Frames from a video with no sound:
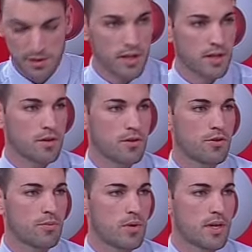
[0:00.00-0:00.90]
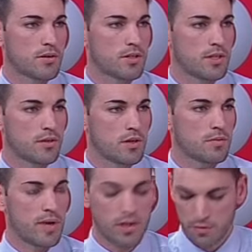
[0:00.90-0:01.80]
second in a Group 1. She's got
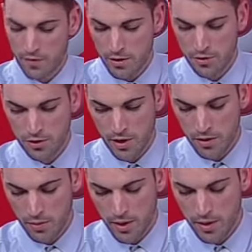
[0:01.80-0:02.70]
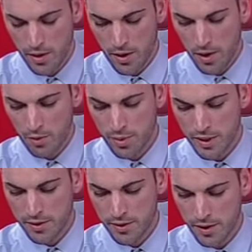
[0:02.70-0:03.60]
paddock value straight away.
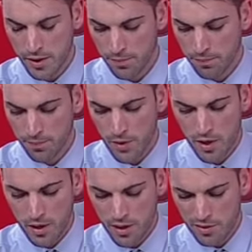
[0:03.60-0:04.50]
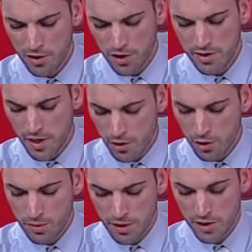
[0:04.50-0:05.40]
But I think she's
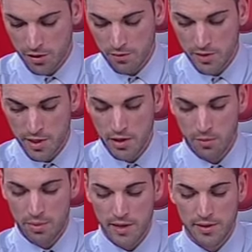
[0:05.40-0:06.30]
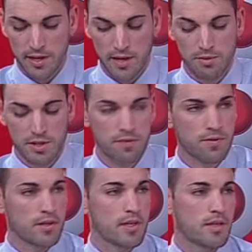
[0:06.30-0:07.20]
hulled, but she's obviously got place claims,
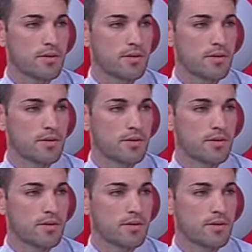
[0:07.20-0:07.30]
definitely.